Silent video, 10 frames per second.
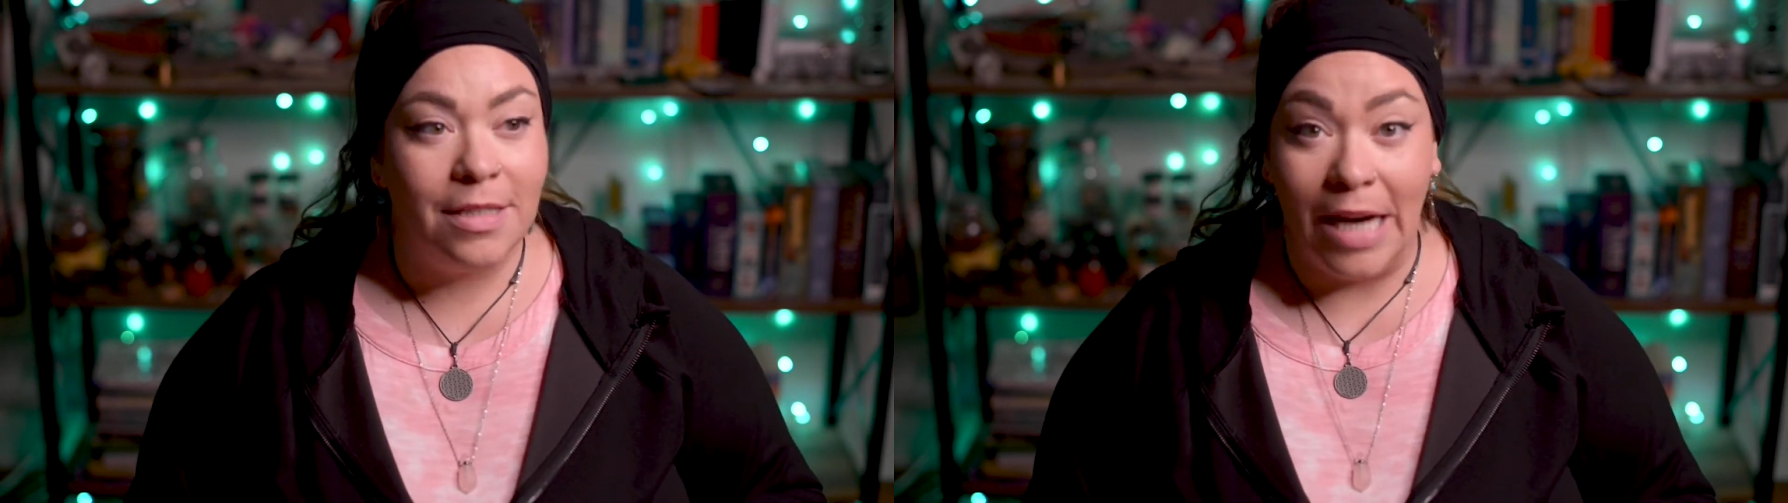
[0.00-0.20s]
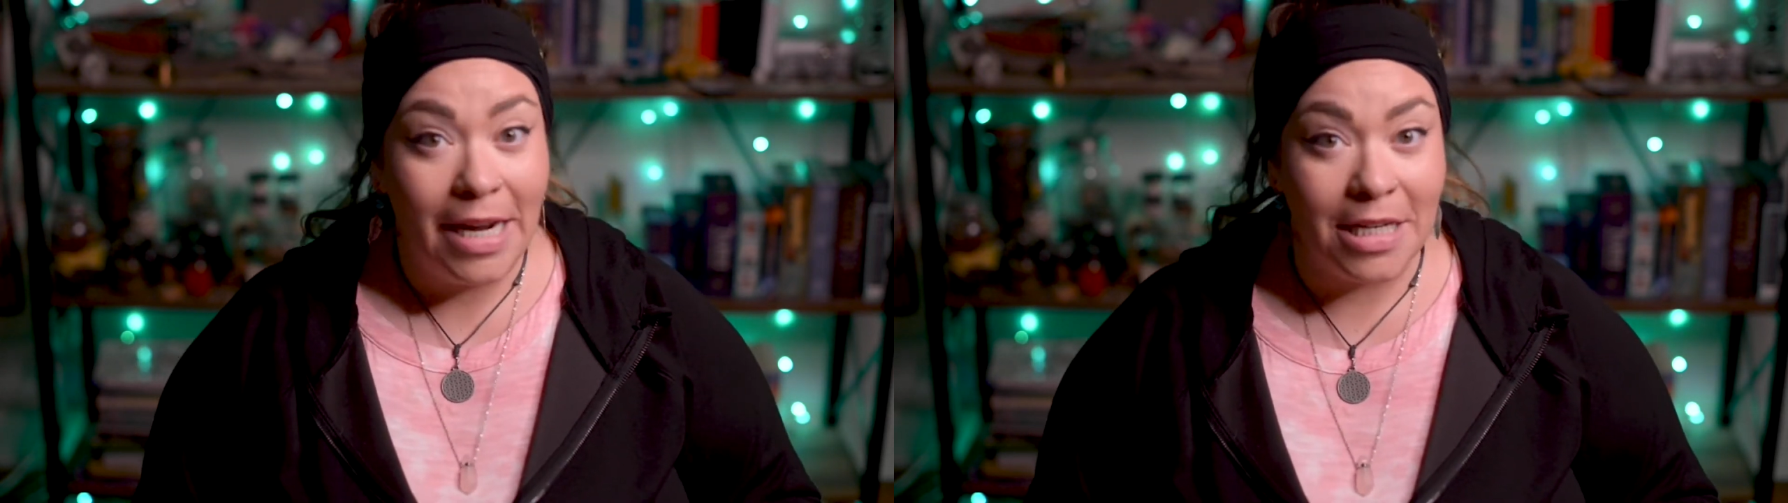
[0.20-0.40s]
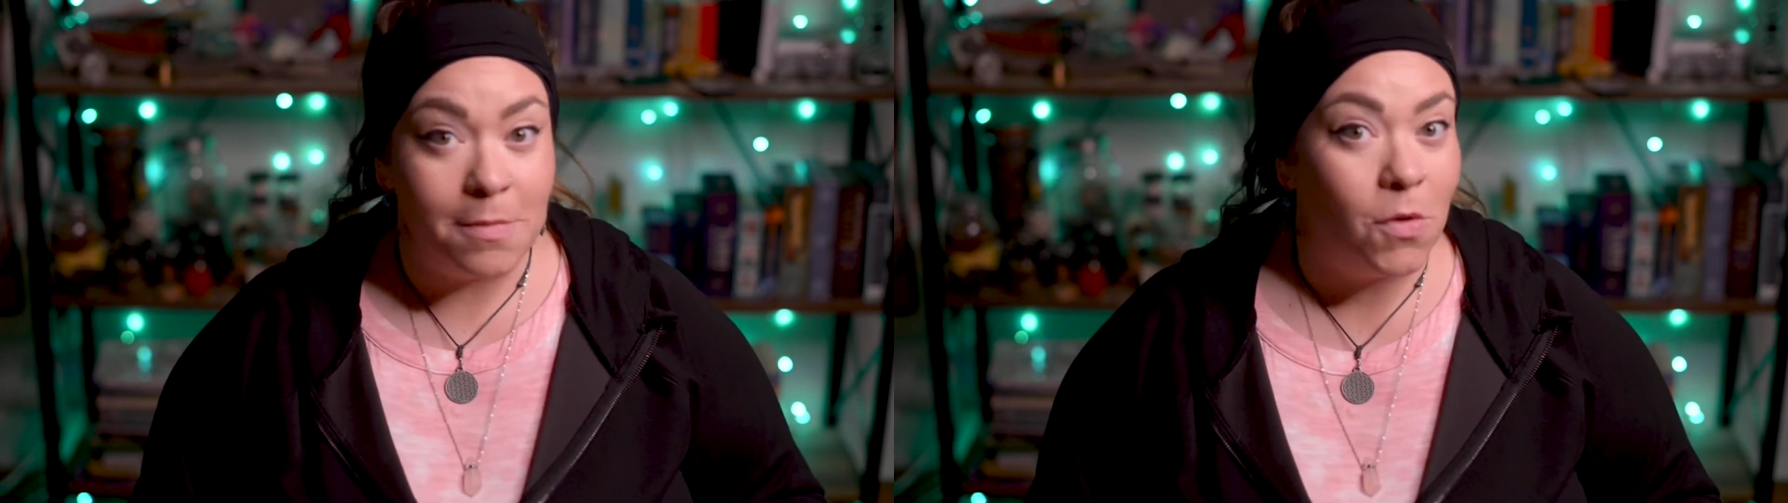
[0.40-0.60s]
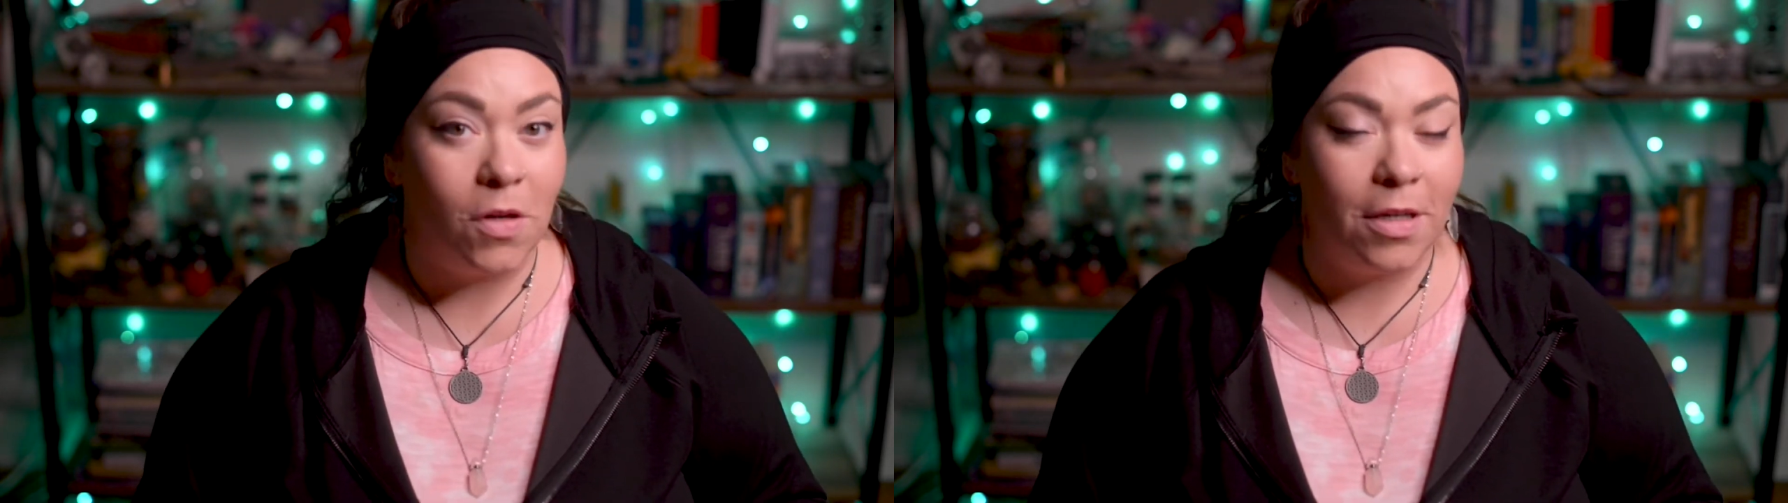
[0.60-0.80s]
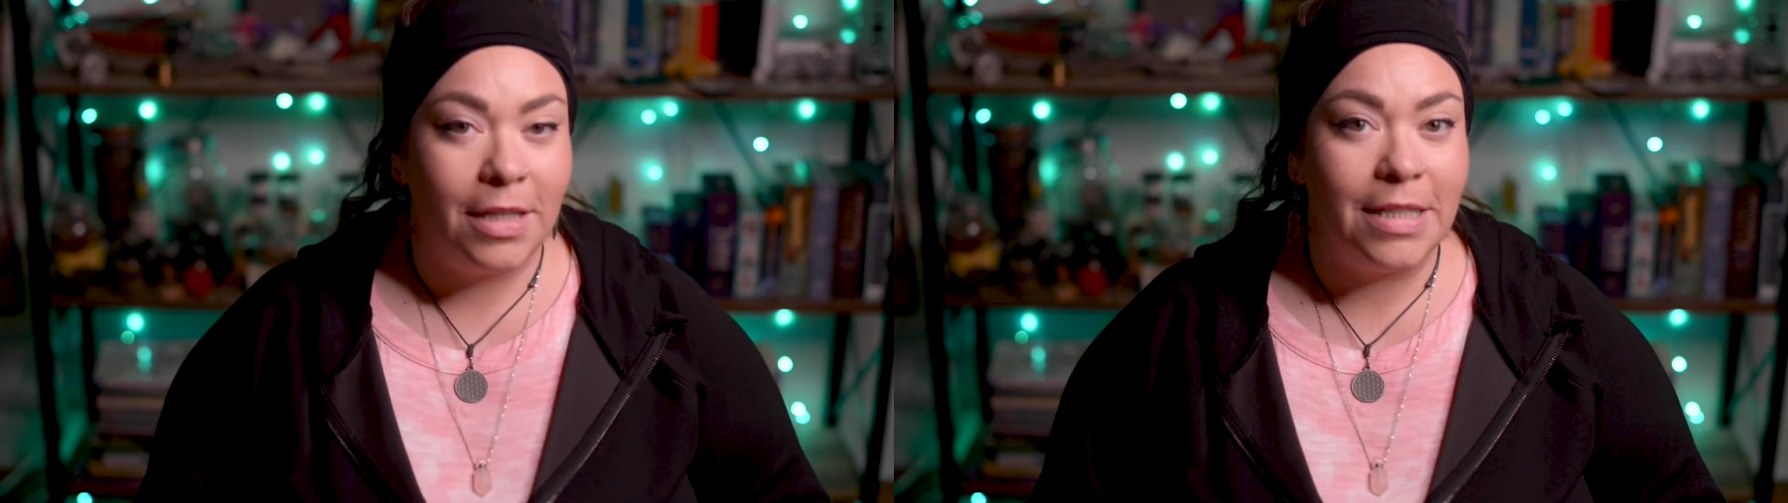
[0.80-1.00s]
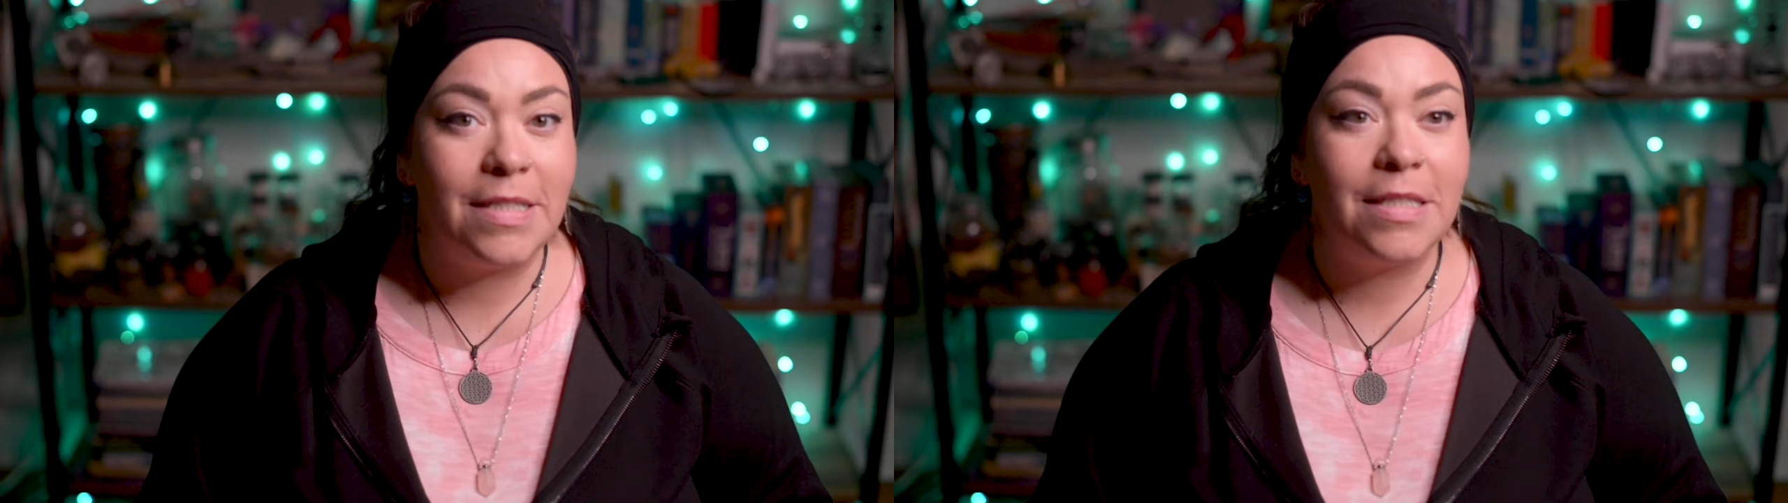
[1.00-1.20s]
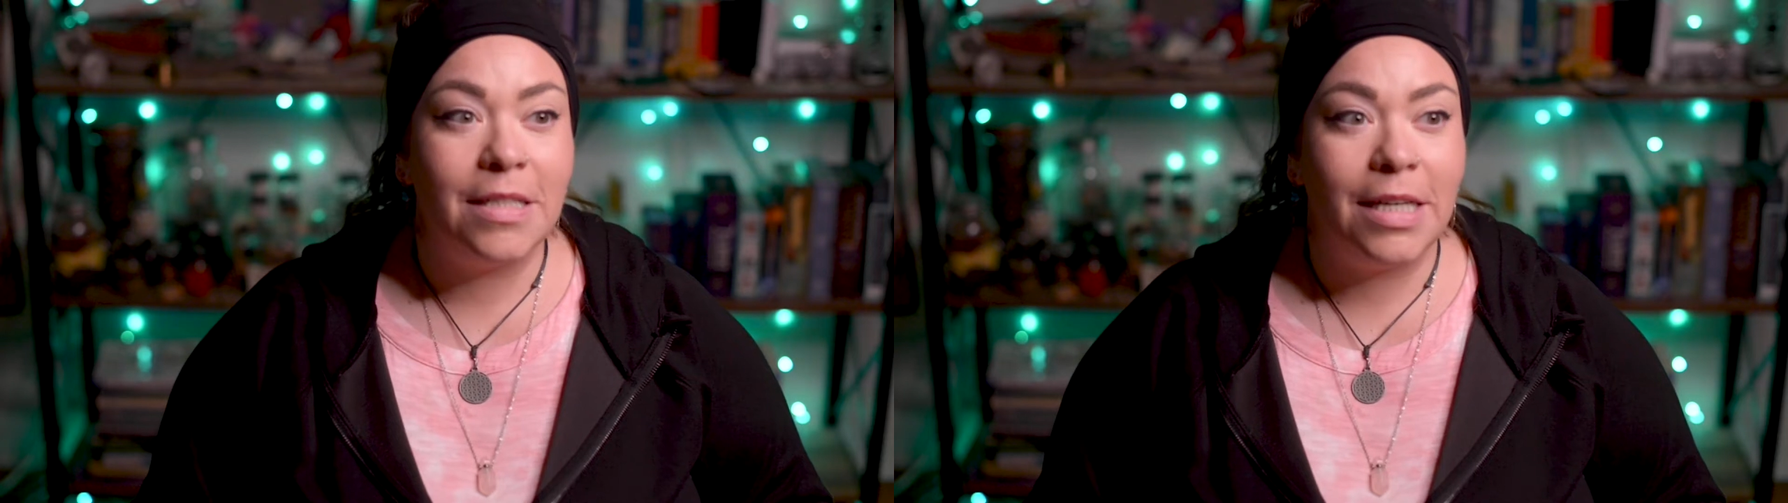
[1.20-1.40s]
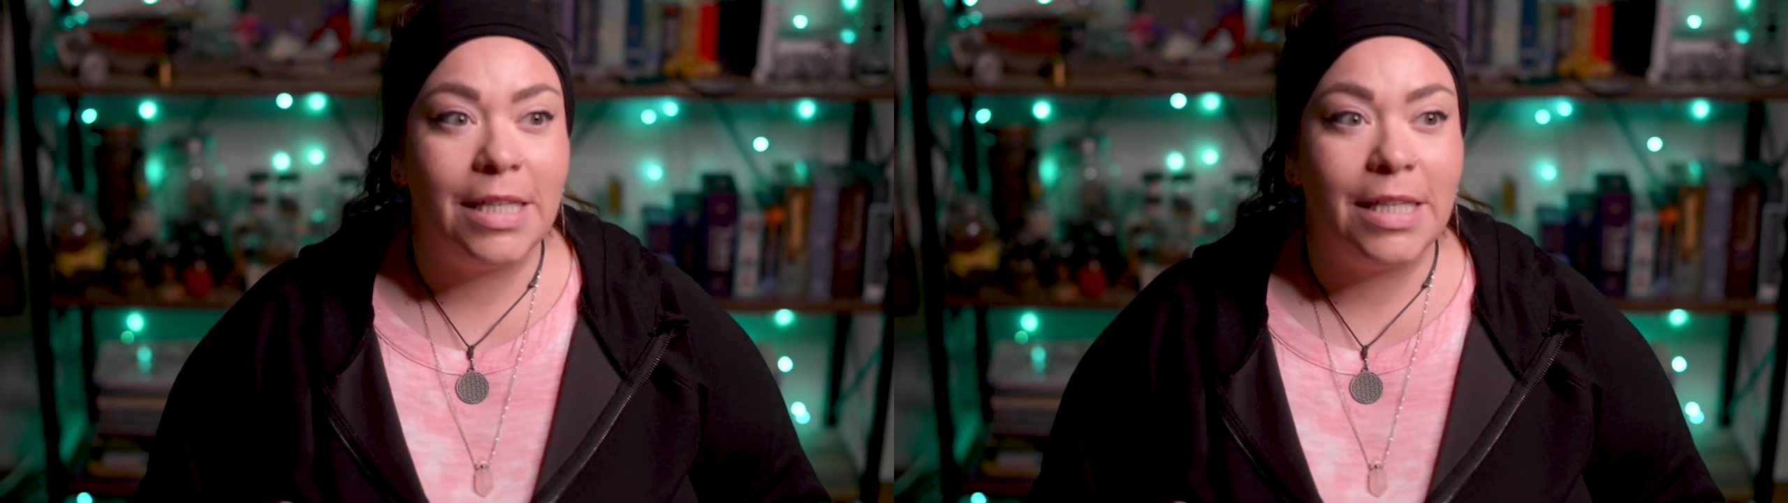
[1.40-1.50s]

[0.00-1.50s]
Not anymore. It's